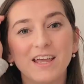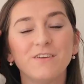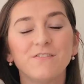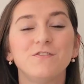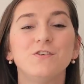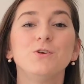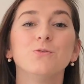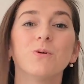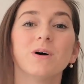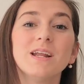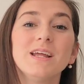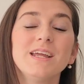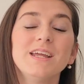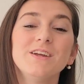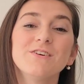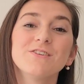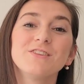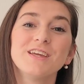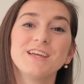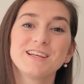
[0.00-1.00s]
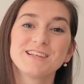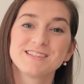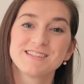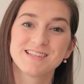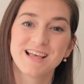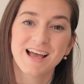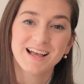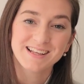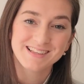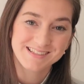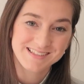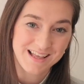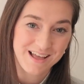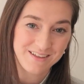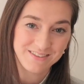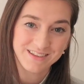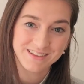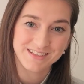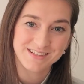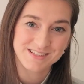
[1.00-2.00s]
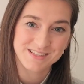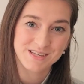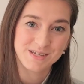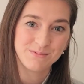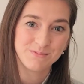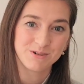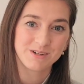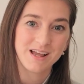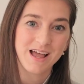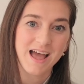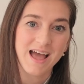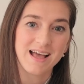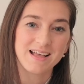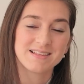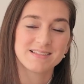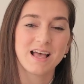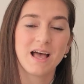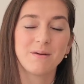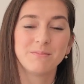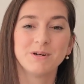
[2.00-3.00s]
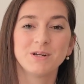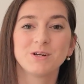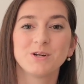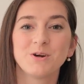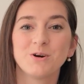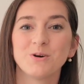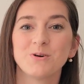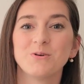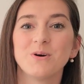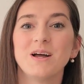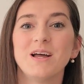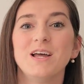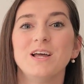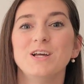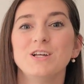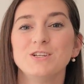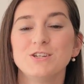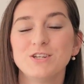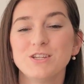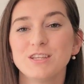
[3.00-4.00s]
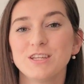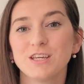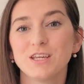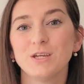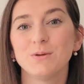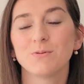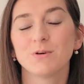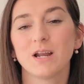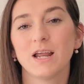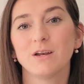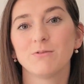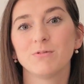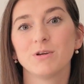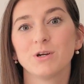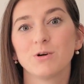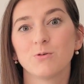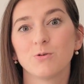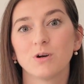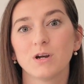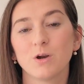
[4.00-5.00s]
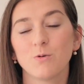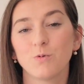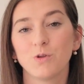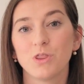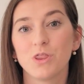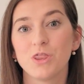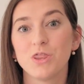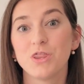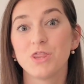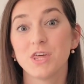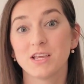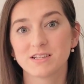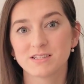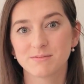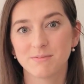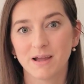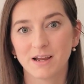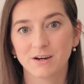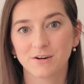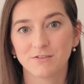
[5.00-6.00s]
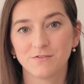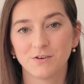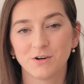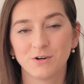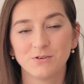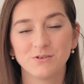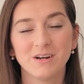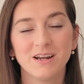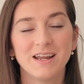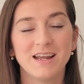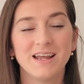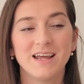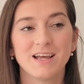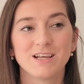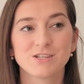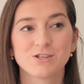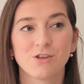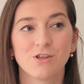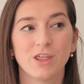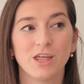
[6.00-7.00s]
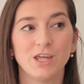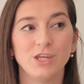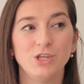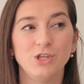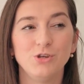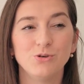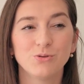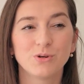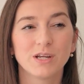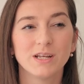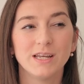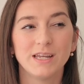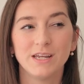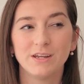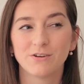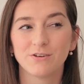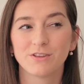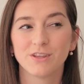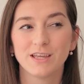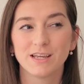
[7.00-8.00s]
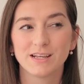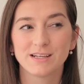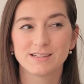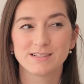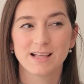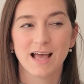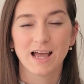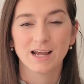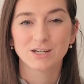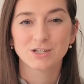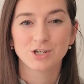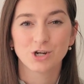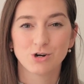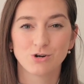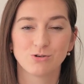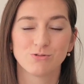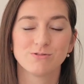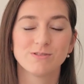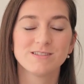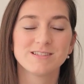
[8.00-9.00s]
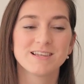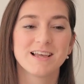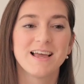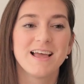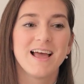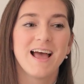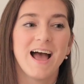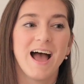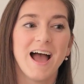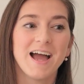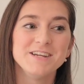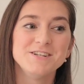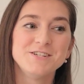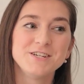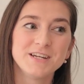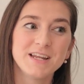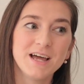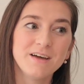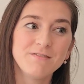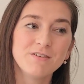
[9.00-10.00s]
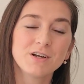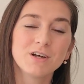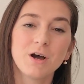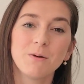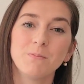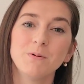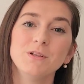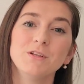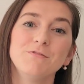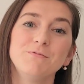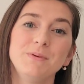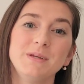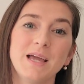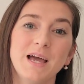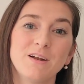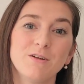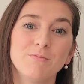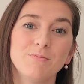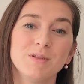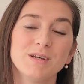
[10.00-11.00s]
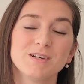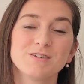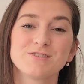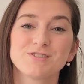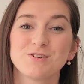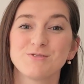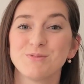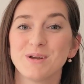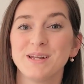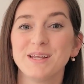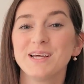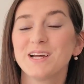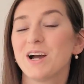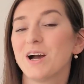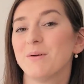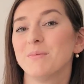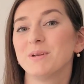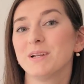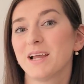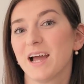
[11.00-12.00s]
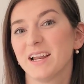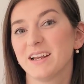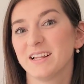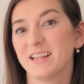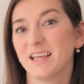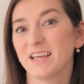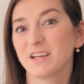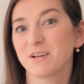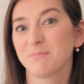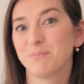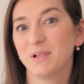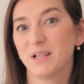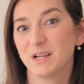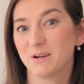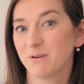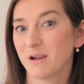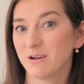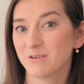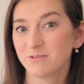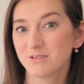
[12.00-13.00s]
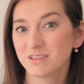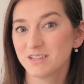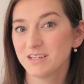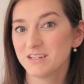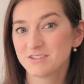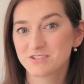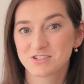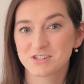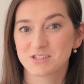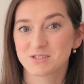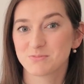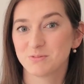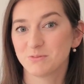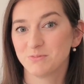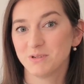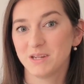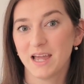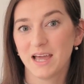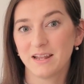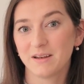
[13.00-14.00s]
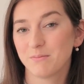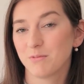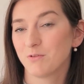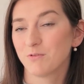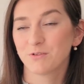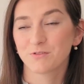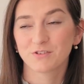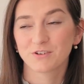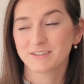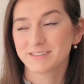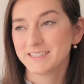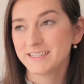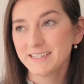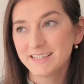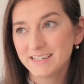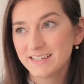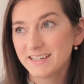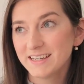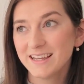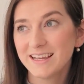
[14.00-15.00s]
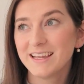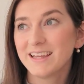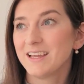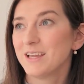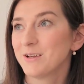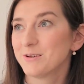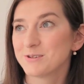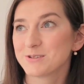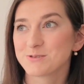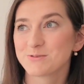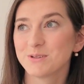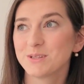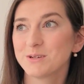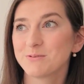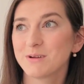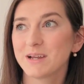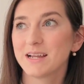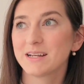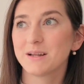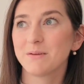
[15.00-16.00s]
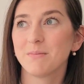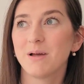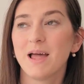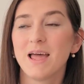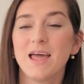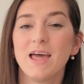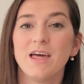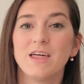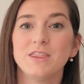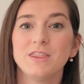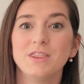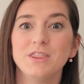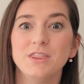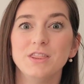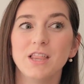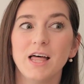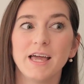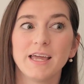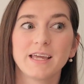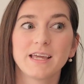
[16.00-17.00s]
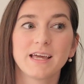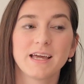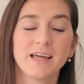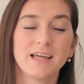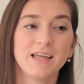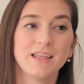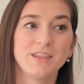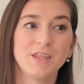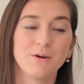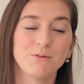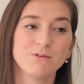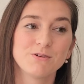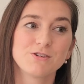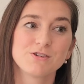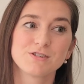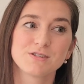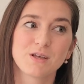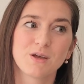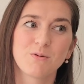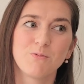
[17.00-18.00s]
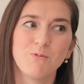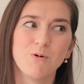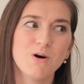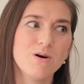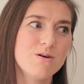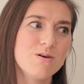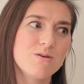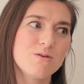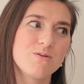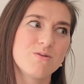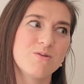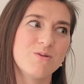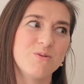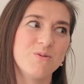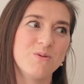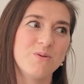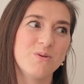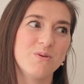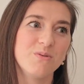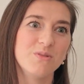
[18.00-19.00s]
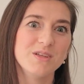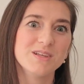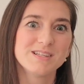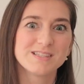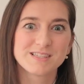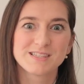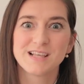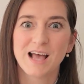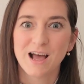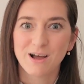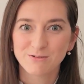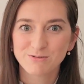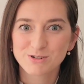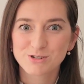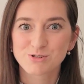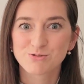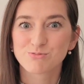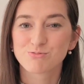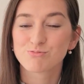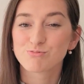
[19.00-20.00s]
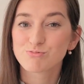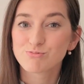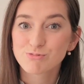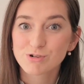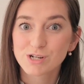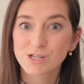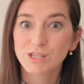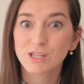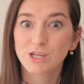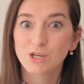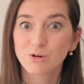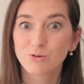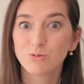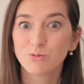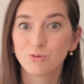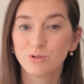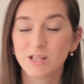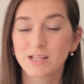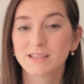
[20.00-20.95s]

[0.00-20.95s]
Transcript: If you want to hear the exact sound that this keyboard has, I'm going to go to the keyboard and record it with this microphone so that you can hear the exact tones. I did have a couple of piano players already come and kind of like play around with it just when we had them over for tea. It was really random. Like, they were just like, whoa, this sound is really cool.